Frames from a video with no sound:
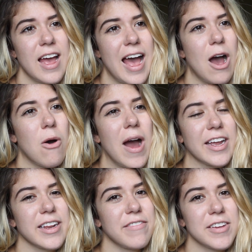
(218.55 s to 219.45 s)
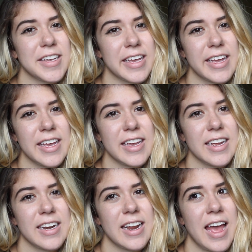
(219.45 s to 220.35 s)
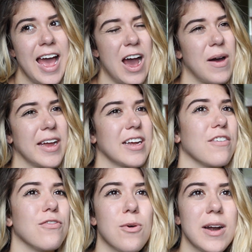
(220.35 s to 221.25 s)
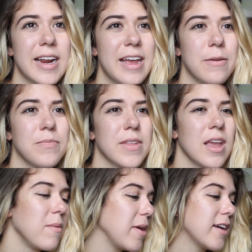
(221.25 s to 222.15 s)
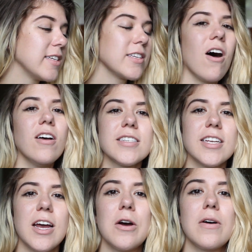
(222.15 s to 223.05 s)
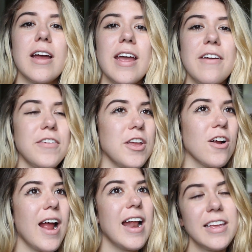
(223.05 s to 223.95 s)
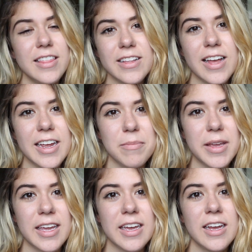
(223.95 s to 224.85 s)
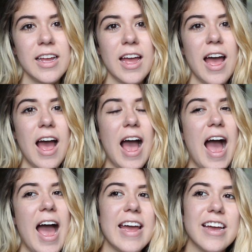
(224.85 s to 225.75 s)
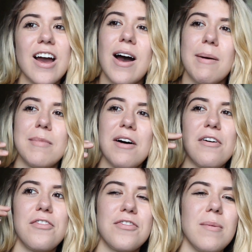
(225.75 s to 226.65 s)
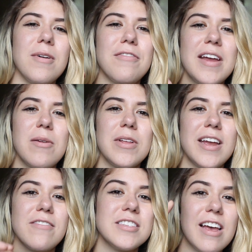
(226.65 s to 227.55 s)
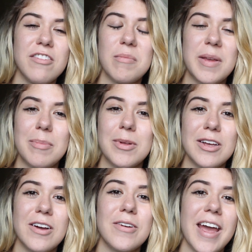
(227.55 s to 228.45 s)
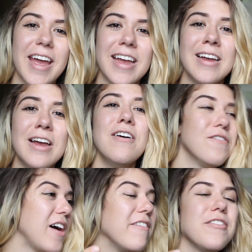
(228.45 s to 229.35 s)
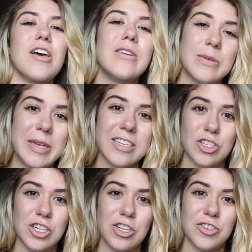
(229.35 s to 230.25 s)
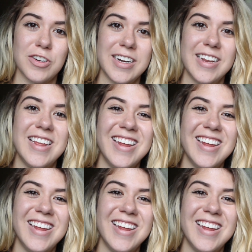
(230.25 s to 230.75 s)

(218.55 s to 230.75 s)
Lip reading: how I could even get in, how I could afford it. Because also, if you're anything like me, I come from a family of 7 people, okay? 5 of those being children.